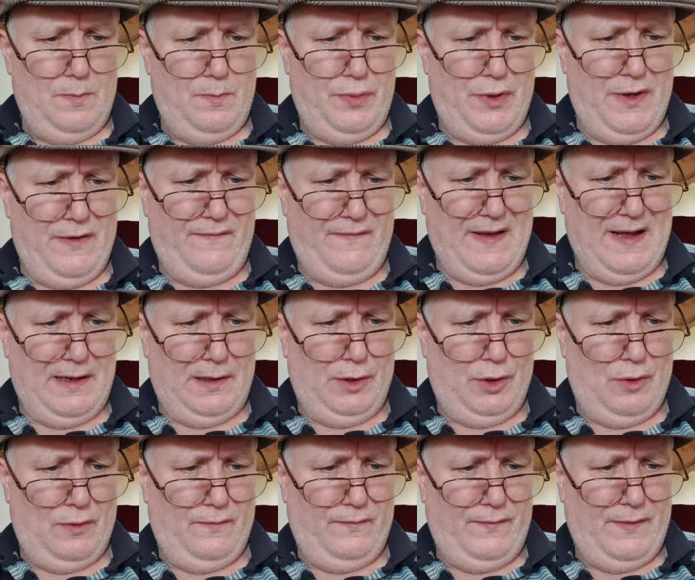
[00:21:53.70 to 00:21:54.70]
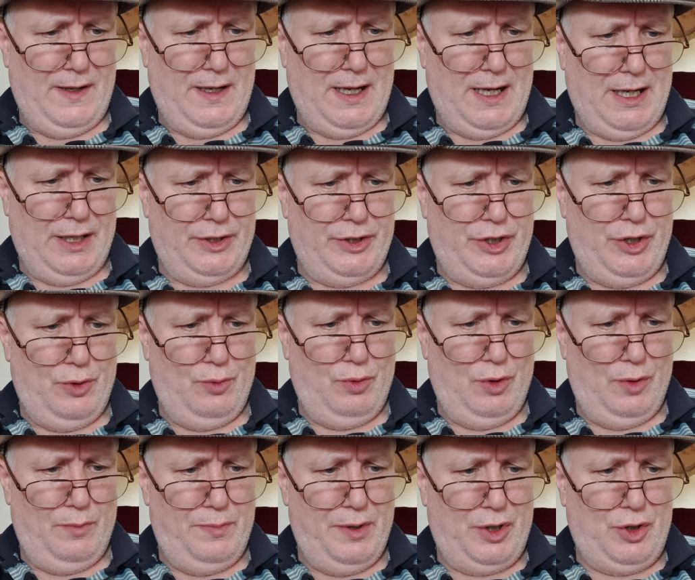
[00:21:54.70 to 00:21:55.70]
Perfect love and you
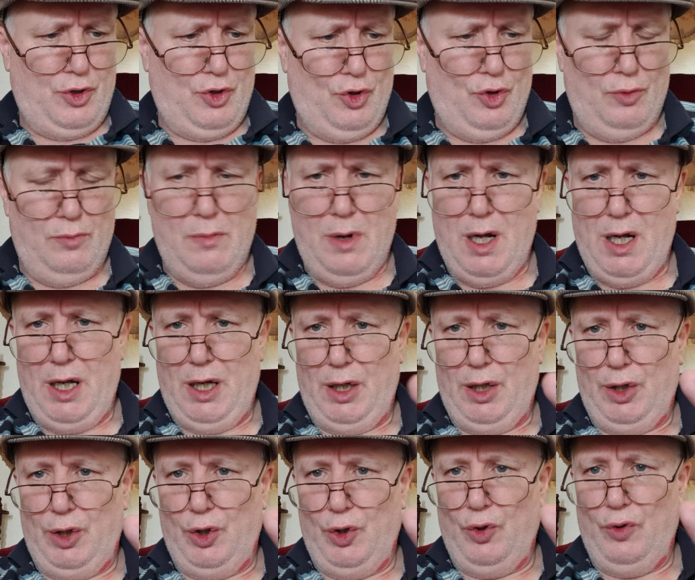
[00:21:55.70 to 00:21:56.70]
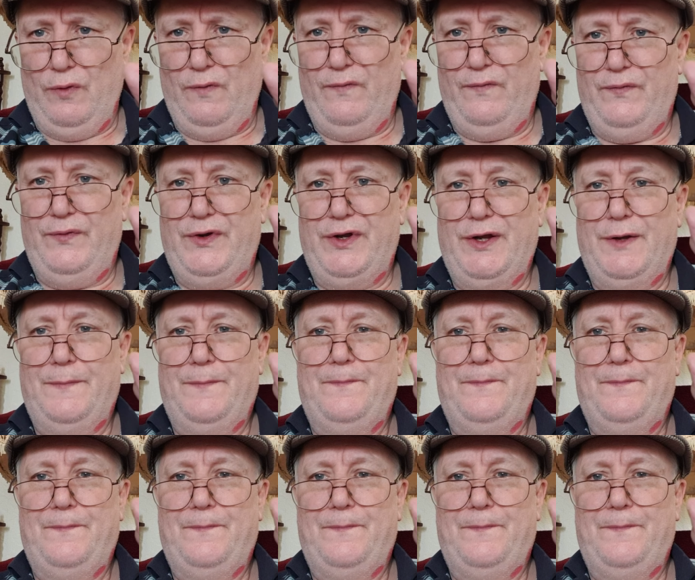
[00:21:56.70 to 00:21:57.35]
will become loved.